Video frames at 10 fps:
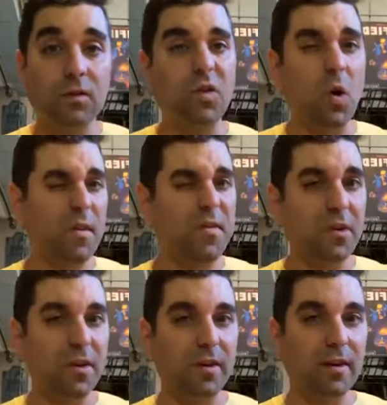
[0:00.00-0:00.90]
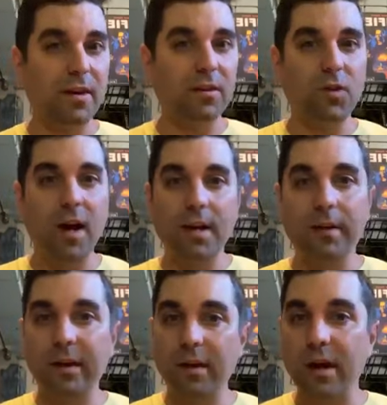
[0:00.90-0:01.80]
So if you're trying
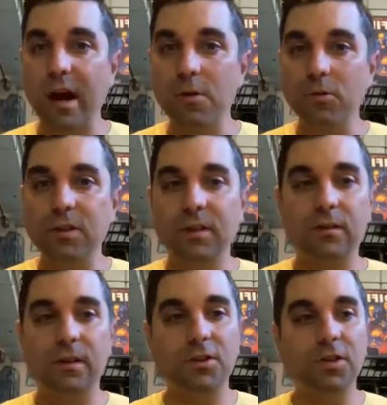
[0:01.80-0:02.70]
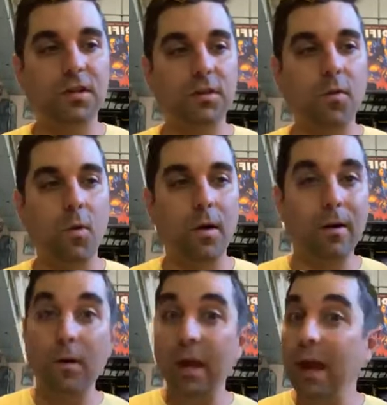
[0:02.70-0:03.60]
to count and adjust for,
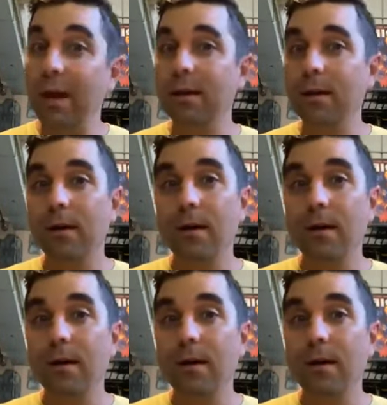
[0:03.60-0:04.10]
okay,